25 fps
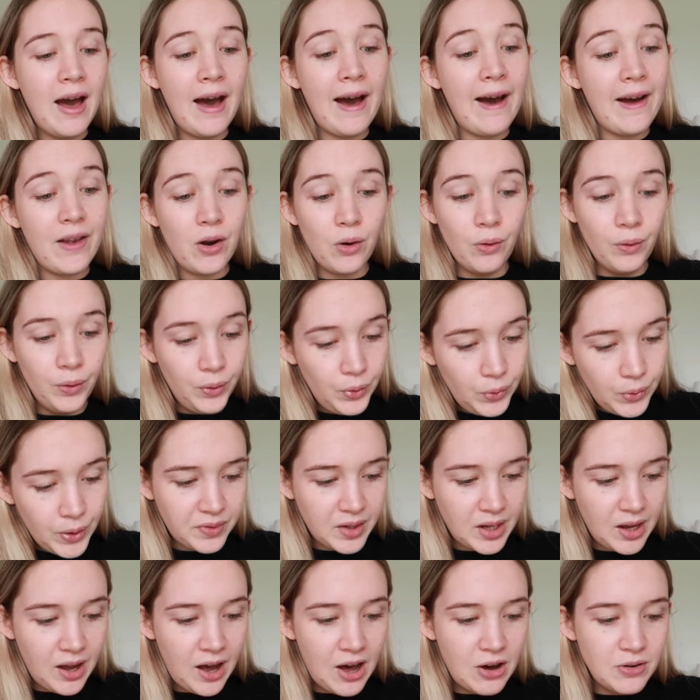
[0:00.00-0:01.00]
at all.
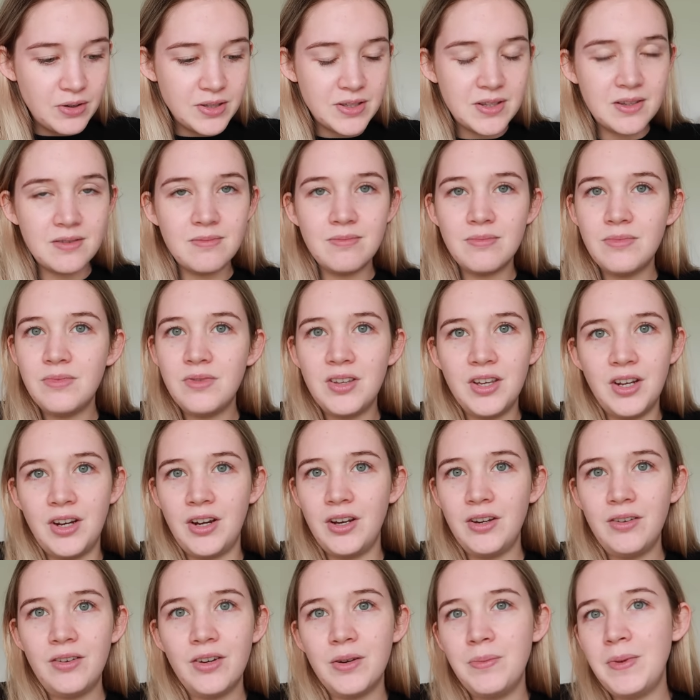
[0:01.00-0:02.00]
I was, you
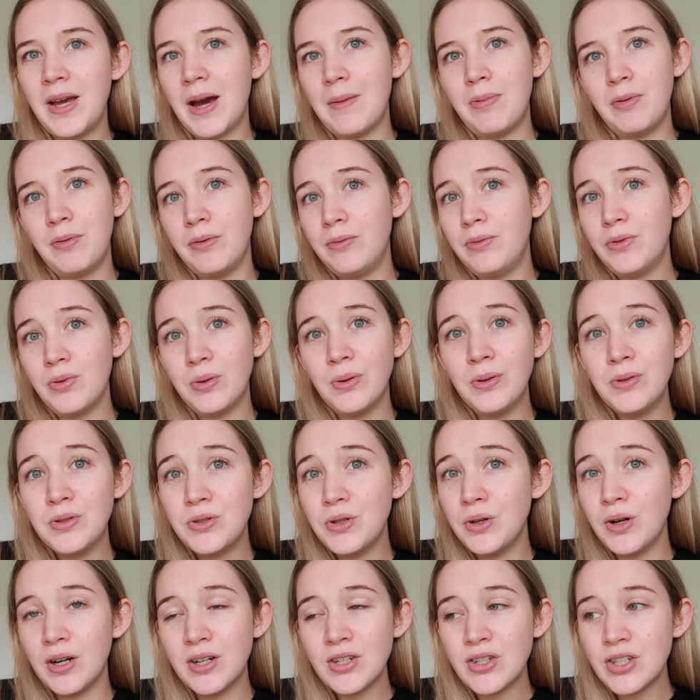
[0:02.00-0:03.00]
know, gonna be happy with
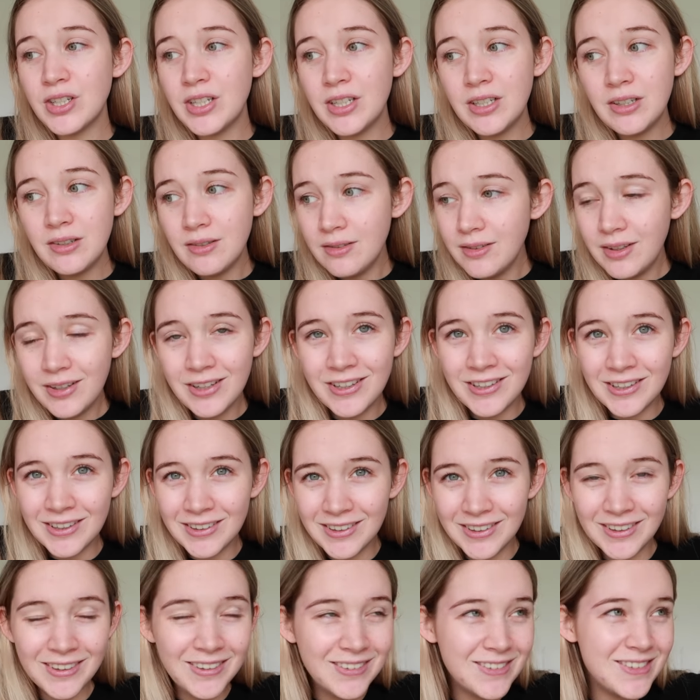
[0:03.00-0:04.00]

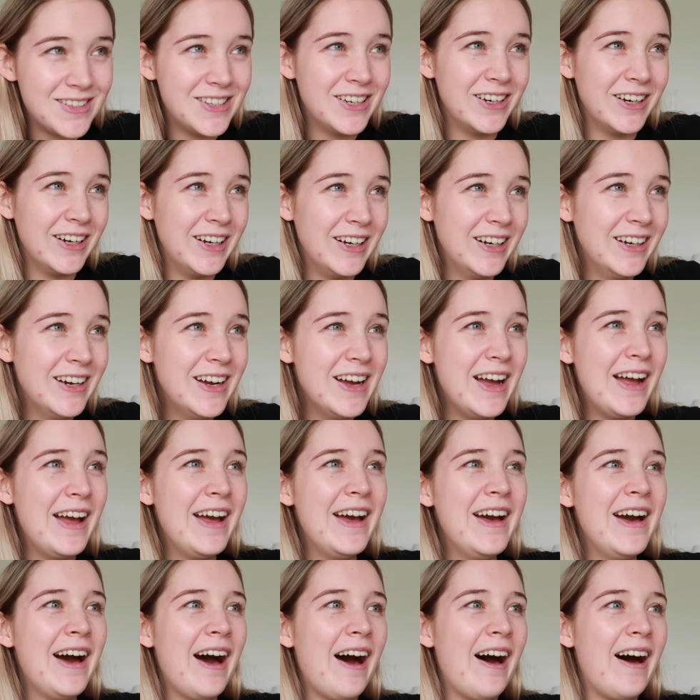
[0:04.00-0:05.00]
$200. So
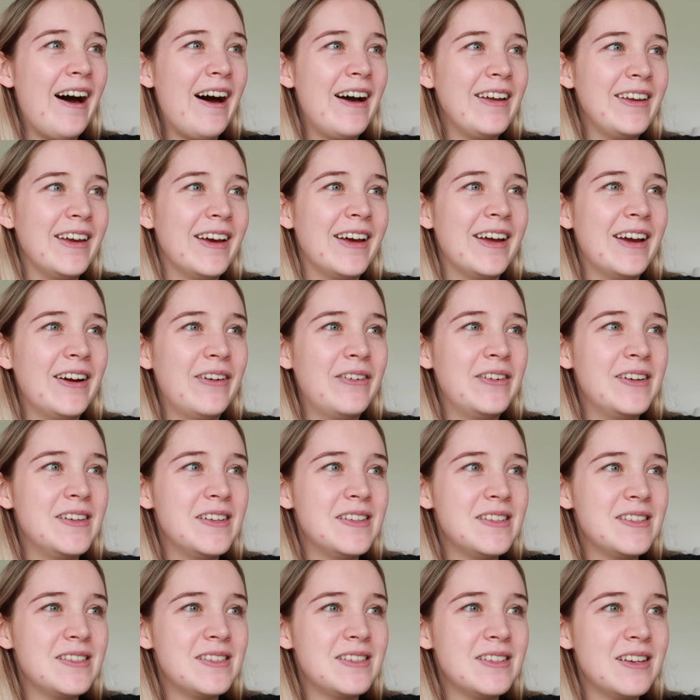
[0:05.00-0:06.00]
yeah, it
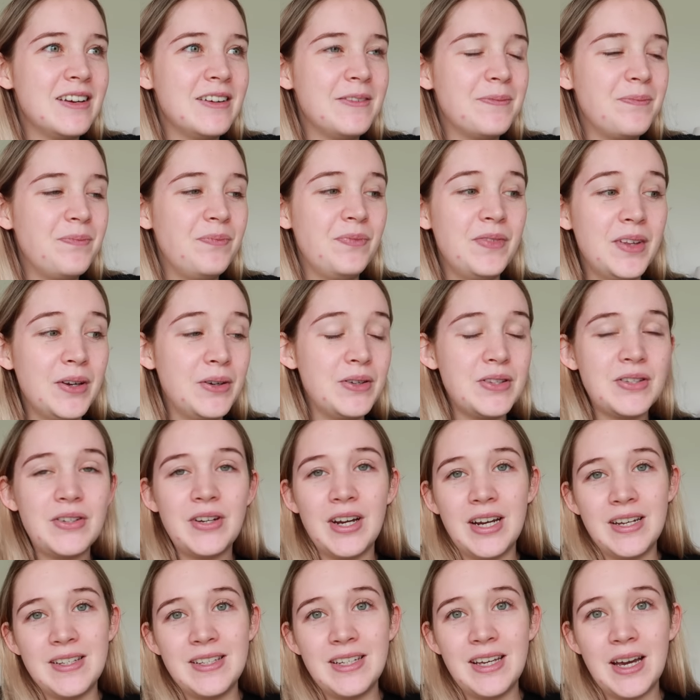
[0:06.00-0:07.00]
was
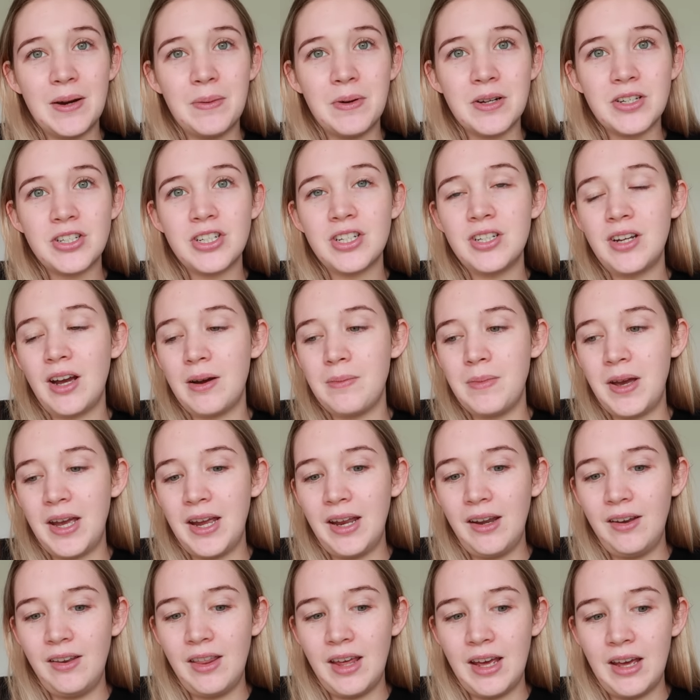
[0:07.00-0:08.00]
crazy how much I
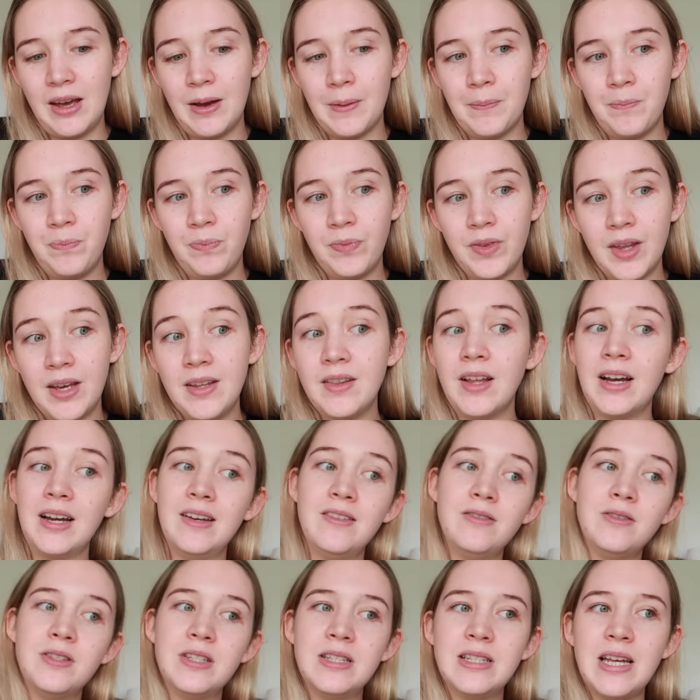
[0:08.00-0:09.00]
made there. And like
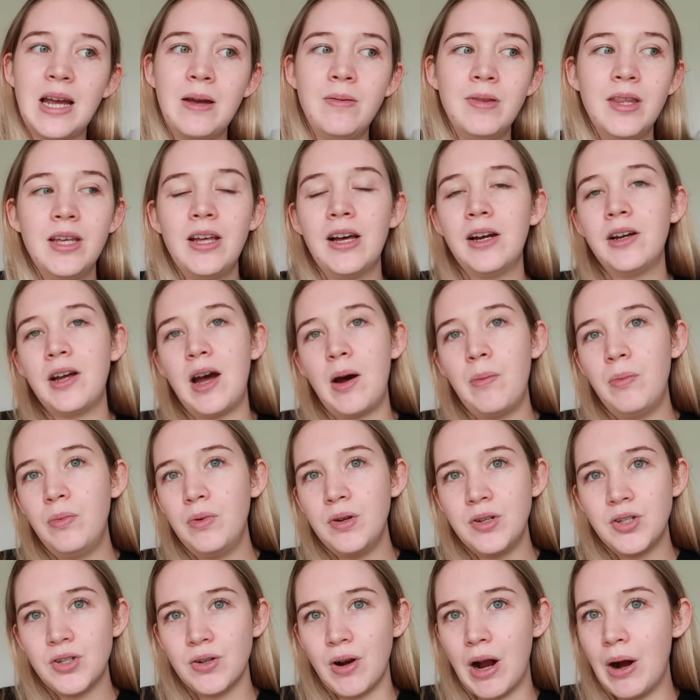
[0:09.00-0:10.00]
the same thing like happened
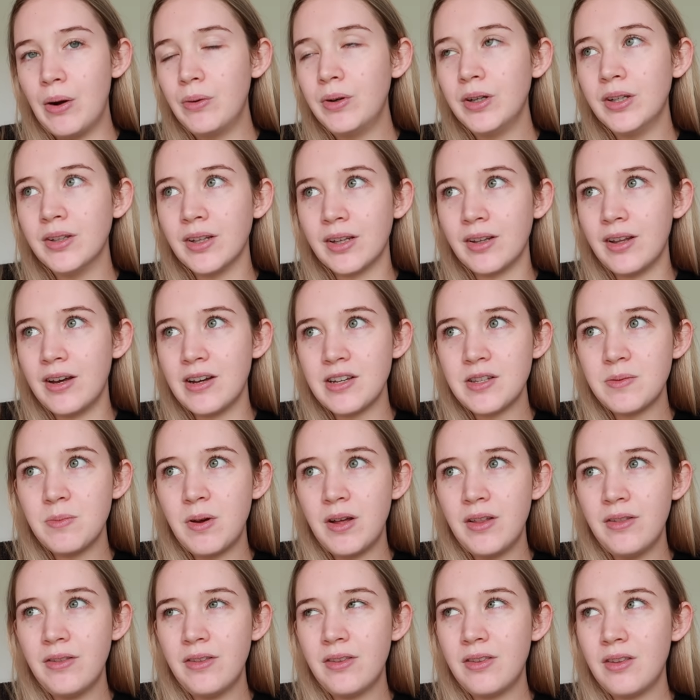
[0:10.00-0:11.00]
with Trailgun like last
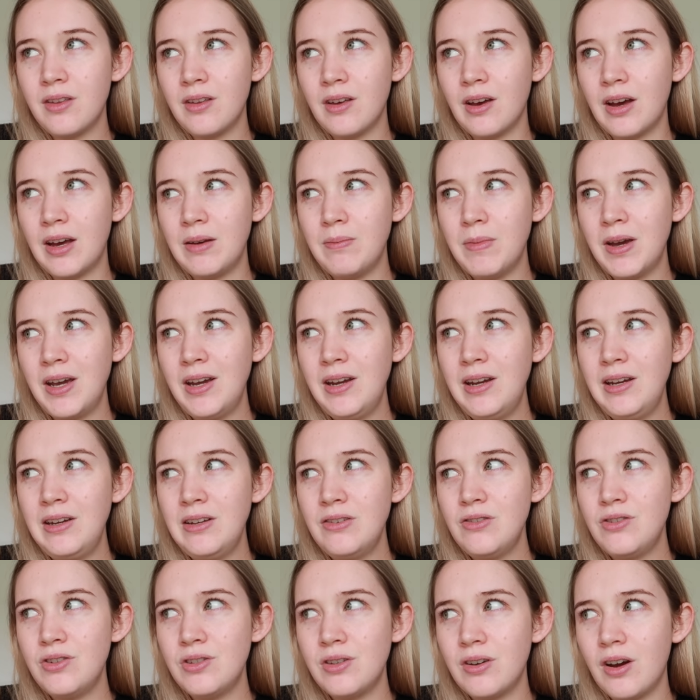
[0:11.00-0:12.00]
month. I
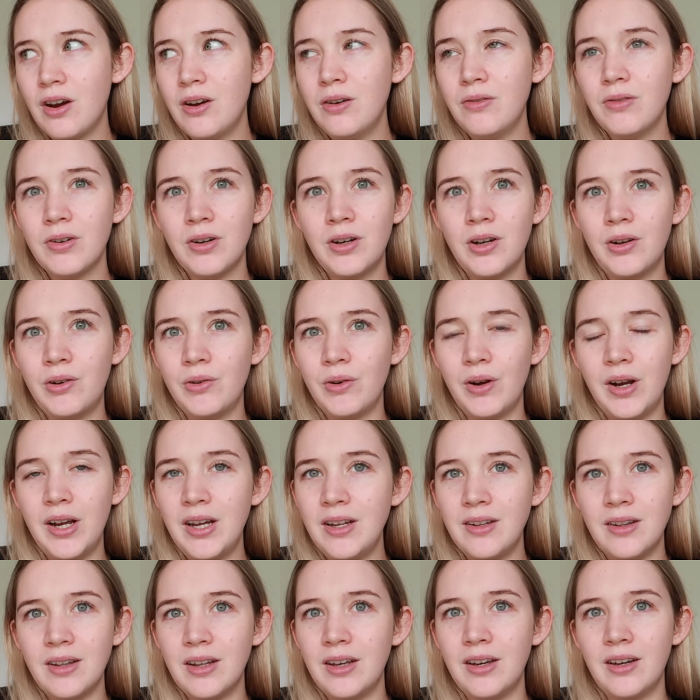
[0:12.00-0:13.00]
made over
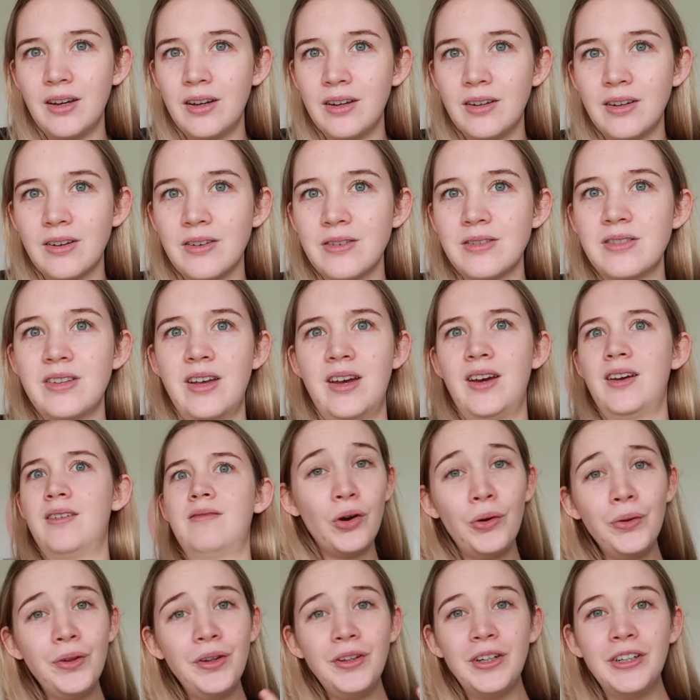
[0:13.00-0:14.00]
$1,000 there and I was like,
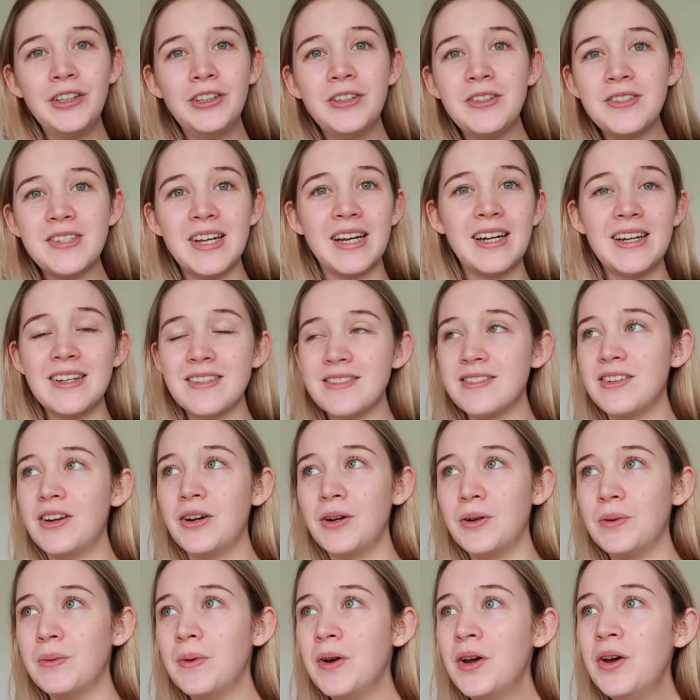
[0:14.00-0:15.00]
all the locals I guess
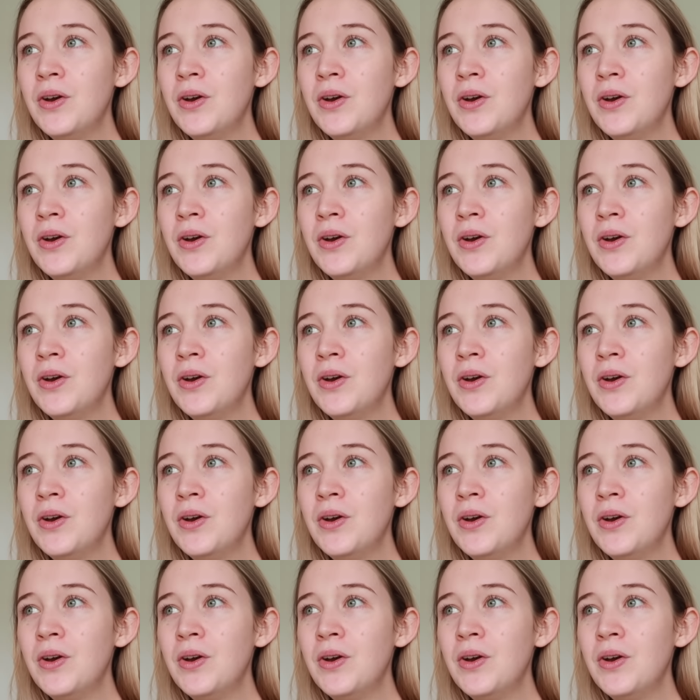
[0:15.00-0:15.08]
know